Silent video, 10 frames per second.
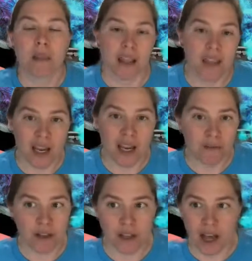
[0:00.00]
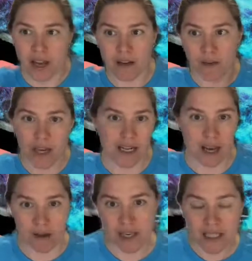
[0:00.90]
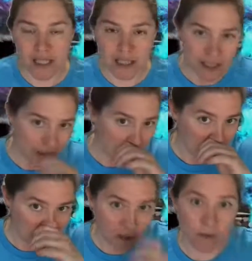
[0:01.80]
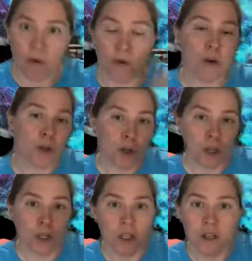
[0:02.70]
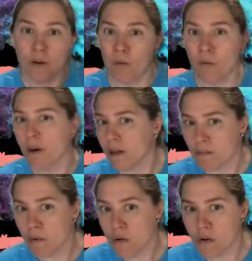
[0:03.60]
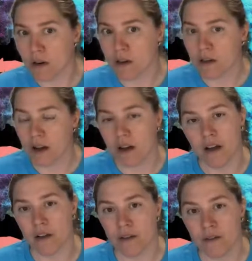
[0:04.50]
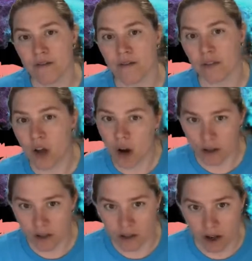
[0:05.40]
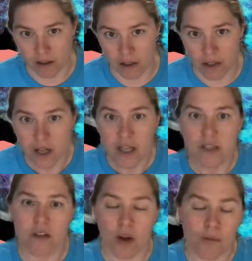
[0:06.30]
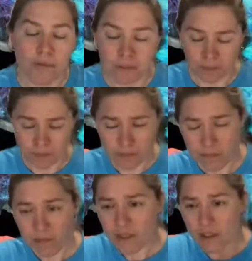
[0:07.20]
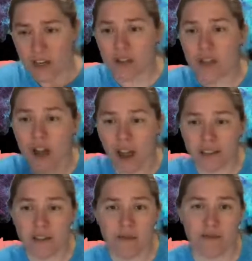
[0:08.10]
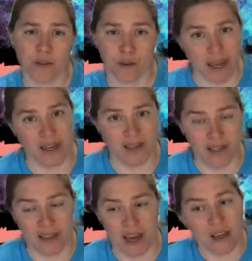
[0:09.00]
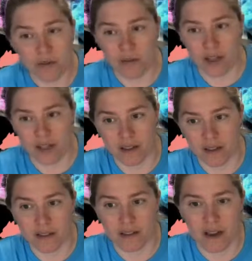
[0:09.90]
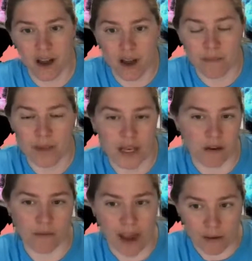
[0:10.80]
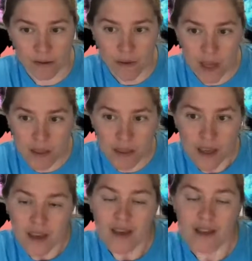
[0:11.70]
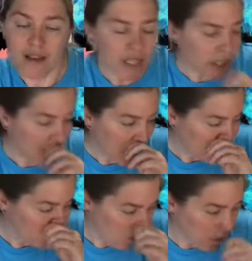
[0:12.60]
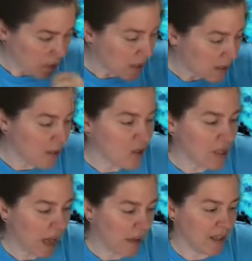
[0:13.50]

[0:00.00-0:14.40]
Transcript: And then if you're like, okay, now this is easy, then you order one more of the harder color. So there's lots of variety that you can play around with. Like I said, I don't think there's